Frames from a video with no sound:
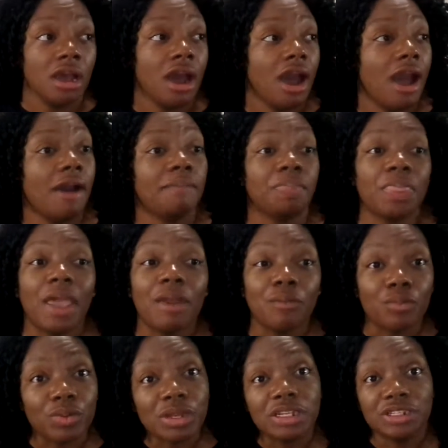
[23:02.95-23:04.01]
and
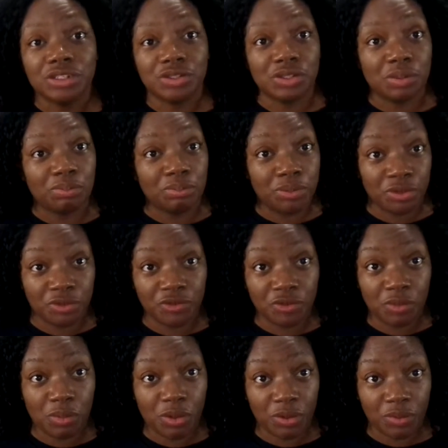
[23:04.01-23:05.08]
really do some beautiful
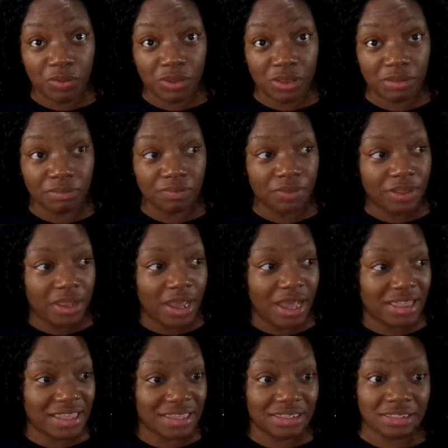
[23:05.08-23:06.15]
work with them. I
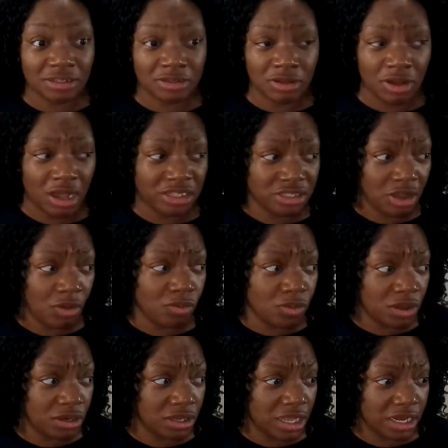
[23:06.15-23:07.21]
think I saw
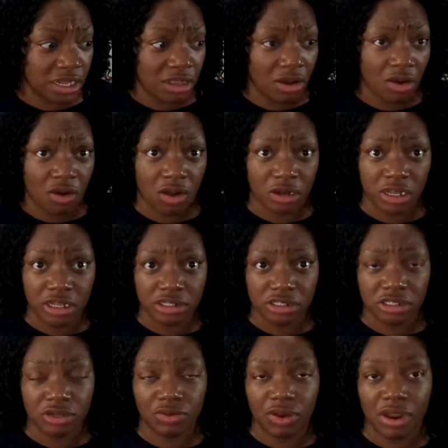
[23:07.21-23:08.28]
one lady on
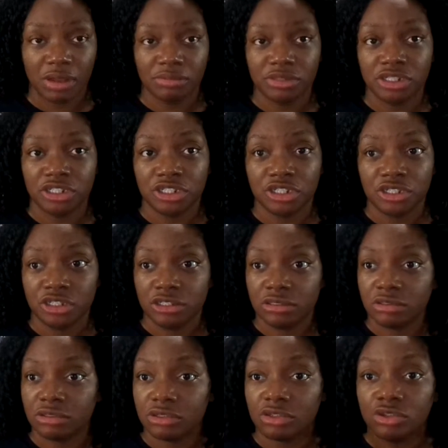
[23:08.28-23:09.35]
Instagram, she
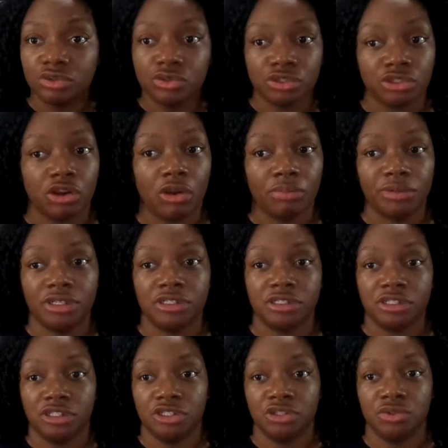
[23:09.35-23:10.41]
used Sharpies
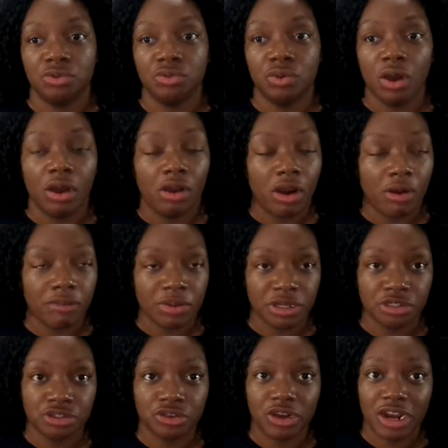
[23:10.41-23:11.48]
to do her
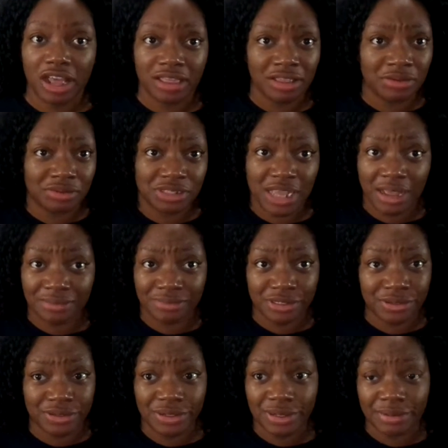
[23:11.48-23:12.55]
picture, and I thought it was
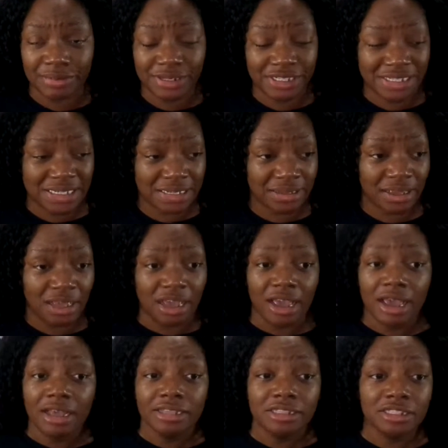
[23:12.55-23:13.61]
absolutely amazing.
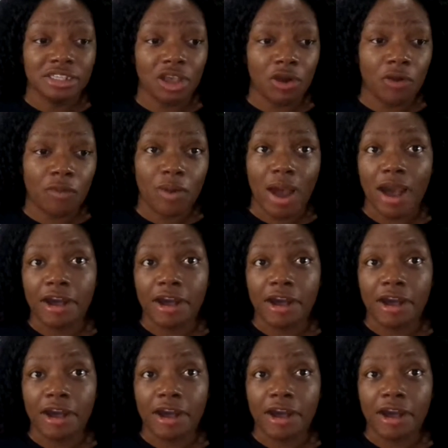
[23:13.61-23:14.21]
So,